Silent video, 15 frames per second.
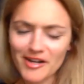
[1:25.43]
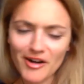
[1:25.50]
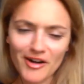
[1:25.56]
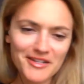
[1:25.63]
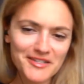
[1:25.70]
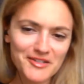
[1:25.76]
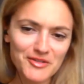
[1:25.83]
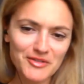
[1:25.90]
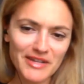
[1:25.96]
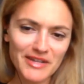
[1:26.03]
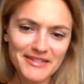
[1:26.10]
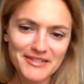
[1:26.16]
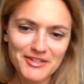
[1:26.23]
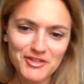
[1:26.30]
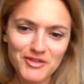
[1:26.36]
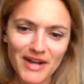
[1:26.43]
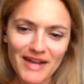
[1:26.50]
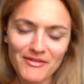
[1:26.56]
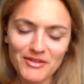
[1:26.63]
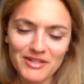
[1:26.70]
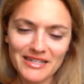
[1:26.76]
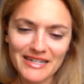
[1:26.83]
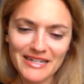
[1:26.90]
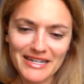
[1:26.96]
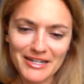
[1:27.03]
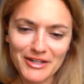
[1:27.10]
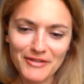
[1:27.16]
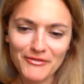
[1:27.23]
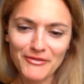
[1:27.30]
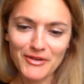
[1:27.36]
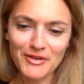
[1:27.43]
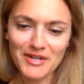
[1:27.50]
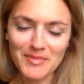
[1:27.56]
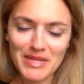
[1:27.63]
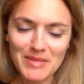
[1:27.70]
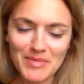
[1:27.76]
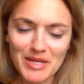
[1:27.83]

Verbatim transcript: artist who likes to travel and eat good food and meet